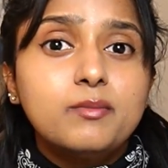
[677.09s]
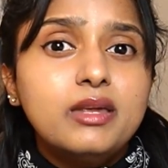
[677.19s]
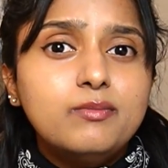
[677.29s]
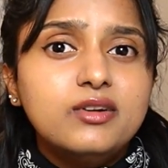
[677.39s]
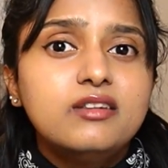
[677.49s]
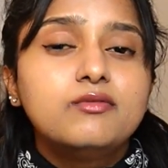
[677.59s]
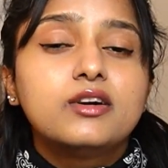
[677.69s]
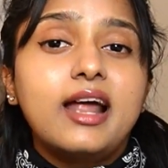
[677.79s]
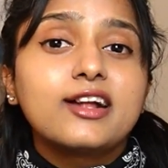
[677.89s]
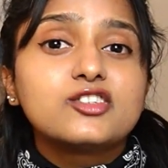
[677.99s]
People
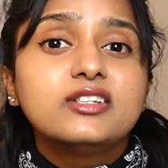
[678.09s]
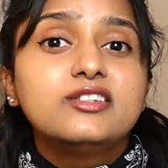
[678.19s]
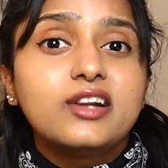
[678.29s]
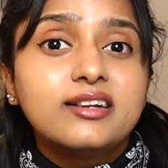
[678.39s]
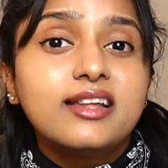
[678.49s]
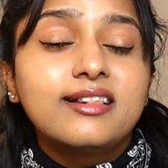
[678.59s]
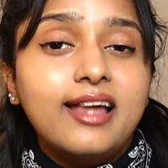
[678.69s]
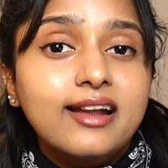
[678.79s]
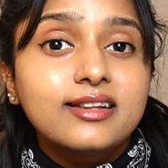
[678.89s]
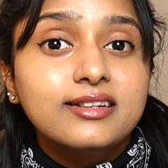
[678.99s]
were actually renting
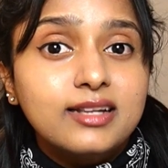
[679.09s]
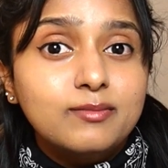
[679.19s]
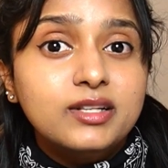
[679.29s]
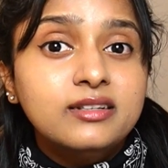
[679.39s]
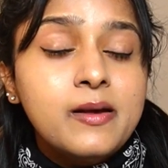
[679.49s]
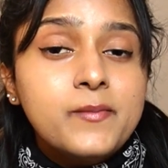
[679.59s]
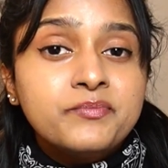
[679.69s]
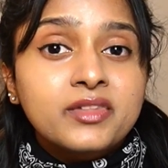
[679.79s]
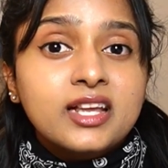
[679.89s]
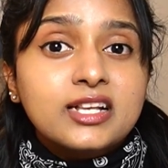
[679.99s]
that in Dublin.
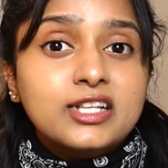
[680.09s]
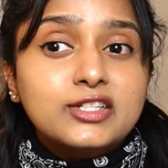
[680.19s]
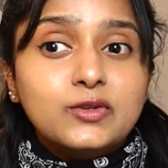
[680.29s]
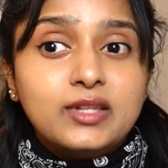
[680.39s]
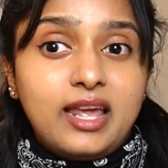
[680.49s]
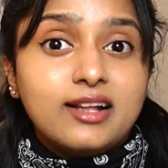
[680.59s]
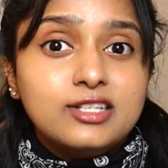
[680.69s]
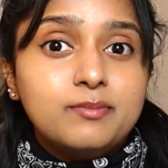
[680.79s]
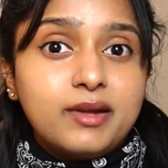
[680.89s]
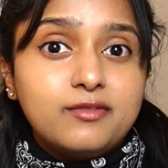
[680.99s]
So they
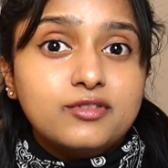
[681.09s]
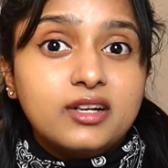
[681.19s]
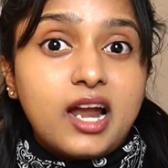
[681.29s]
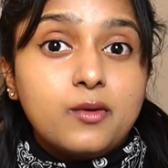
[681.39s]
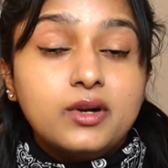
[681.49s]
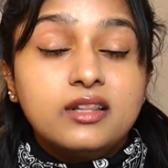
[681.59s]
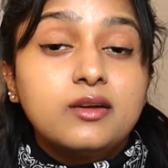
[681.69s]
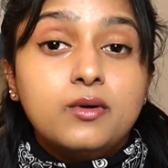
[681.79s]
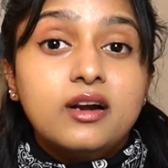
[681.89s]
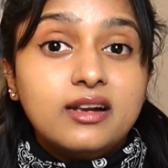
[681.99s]
actually paid for the caravan and they
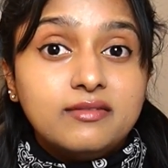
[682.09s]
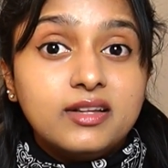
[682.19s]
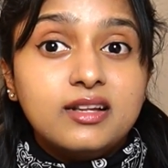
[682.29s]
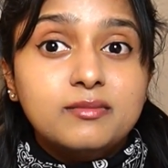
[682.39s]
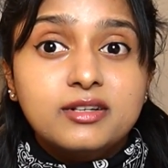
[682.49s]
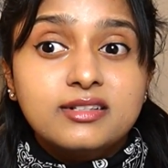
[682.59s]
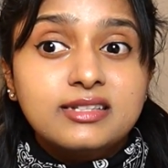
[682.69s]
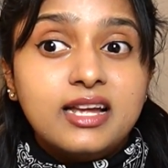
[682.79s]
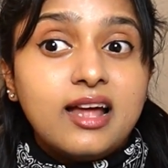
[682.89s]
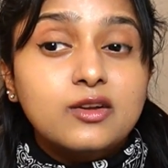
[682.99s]
were living there because
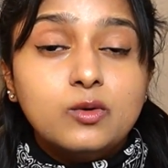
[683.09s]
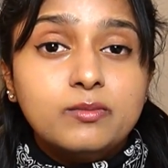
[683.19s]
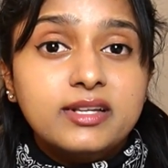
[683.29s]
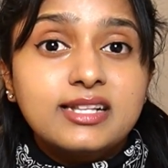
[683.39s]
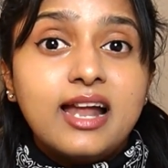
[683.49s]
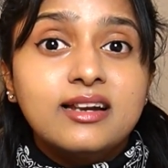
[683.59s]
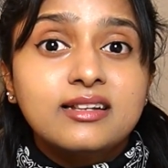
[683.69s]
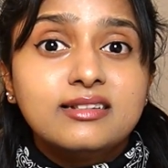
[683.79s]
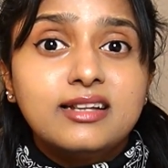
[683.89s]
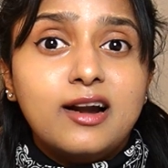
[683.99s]
they had no place. And
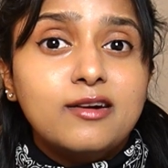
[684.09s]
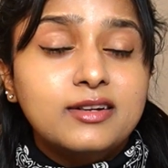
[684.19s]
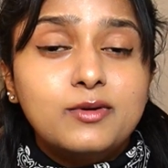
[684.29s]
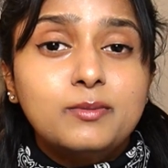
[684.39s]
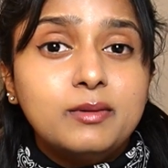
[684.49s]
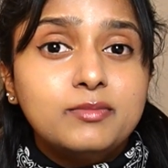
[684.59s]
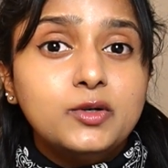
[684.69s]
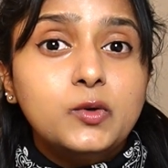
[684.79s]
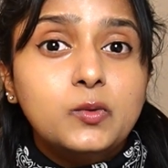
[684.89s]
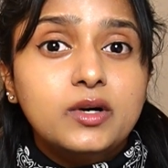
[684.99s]
there were
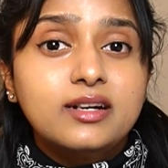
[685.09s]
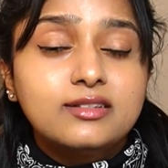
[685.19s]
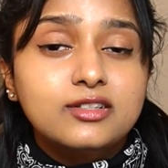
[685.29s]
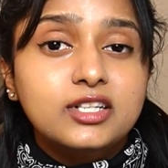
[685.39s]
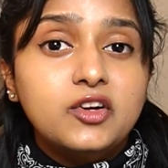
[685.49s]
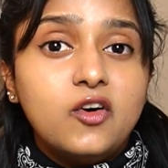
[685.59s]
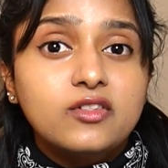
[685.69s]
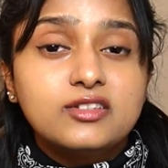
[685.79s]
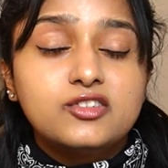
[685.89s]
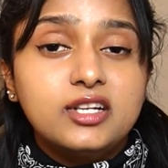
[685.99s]
people who were literally on
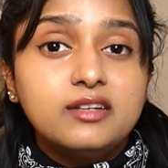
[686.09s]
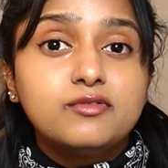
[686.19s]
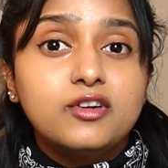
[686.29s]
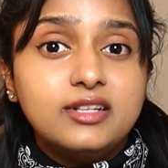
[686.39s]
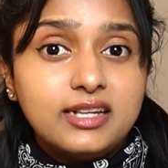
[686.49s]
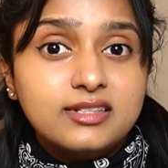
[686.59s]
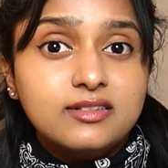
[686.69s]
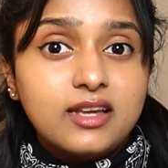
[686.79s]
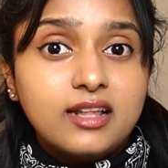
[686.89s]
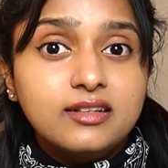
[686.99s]
the street for days
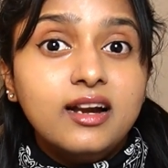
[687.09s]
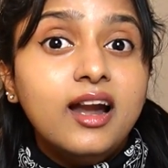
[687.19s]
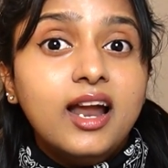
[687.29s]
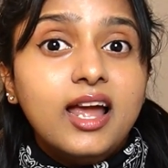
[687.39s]
together.